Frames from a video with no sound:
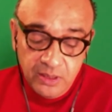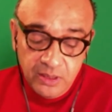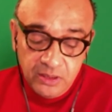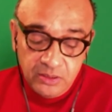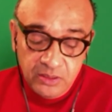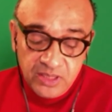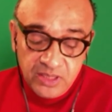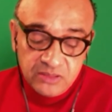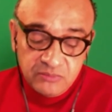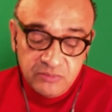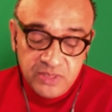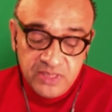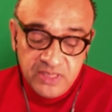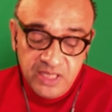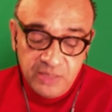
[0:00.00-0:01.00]
Trust
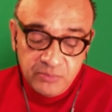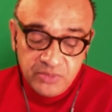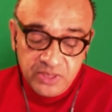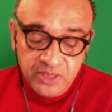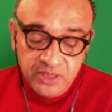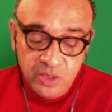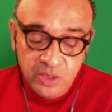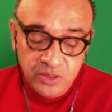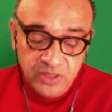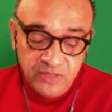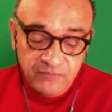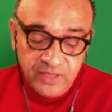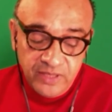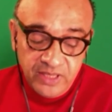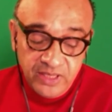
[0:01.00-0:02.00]
really comes in only
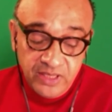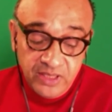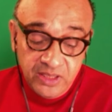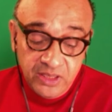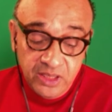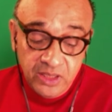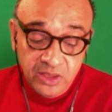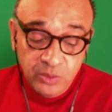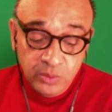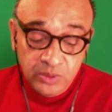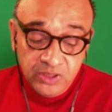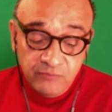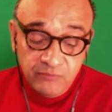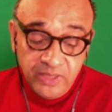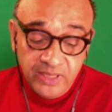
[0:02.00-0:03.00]
if I think you will
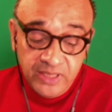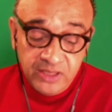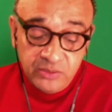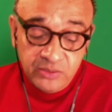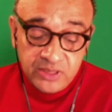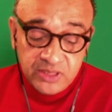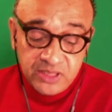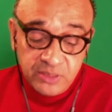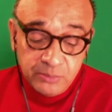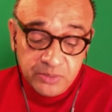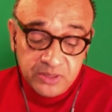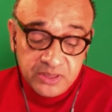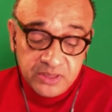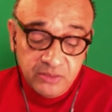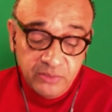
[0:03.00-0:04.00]
give my interests some
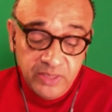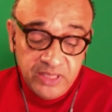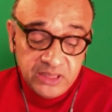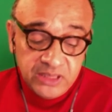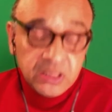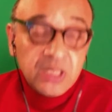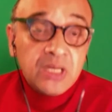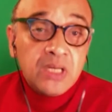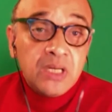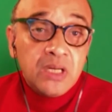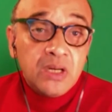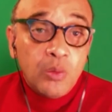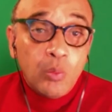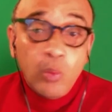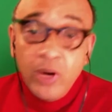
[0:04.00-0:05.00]
consideration,
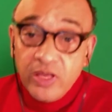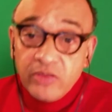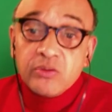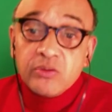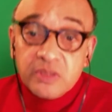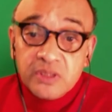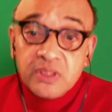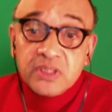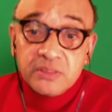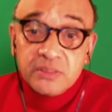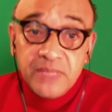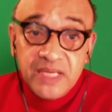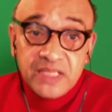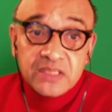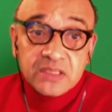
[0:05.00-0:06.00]
whether or not it
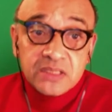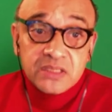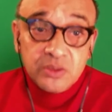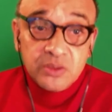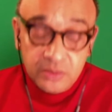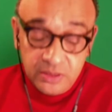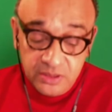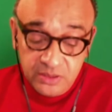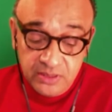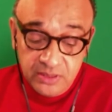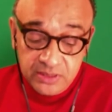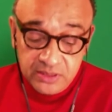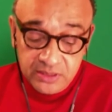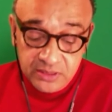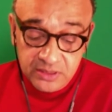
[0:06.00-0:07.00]
matters your
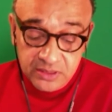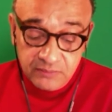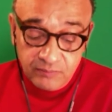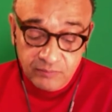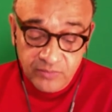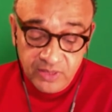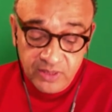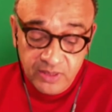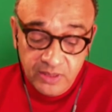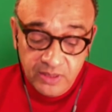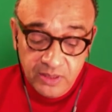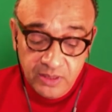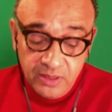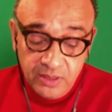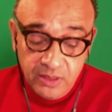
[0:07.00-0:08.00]
interests.
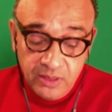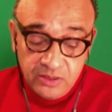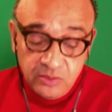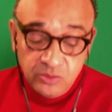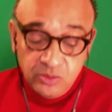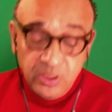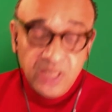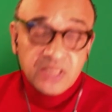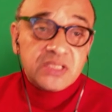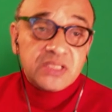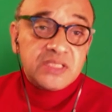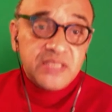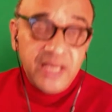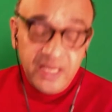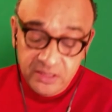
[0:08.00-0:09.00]
So trust,
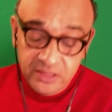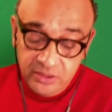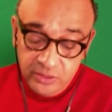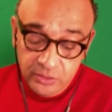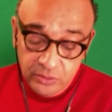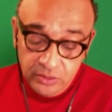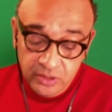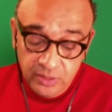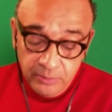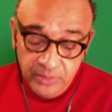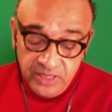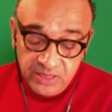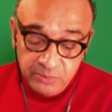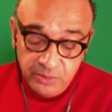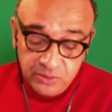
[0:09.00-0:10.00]
this attitude,
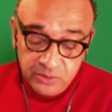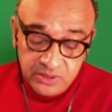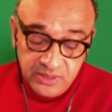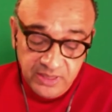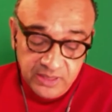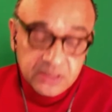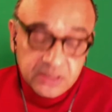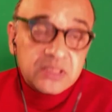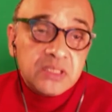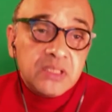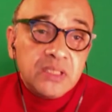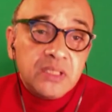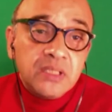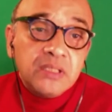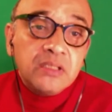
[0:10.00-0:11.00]
makes most sense
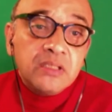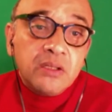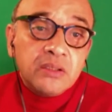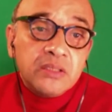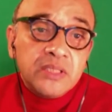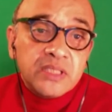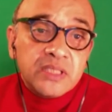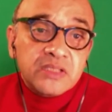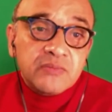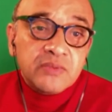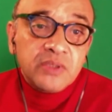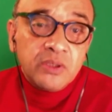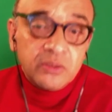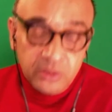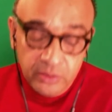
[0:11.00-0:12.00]
in the context of
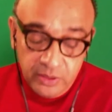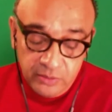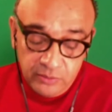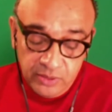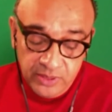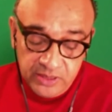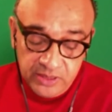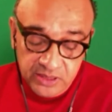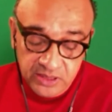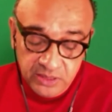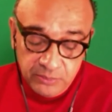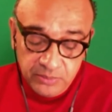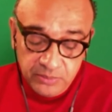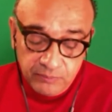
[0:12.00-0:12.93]
an ongoing relationship.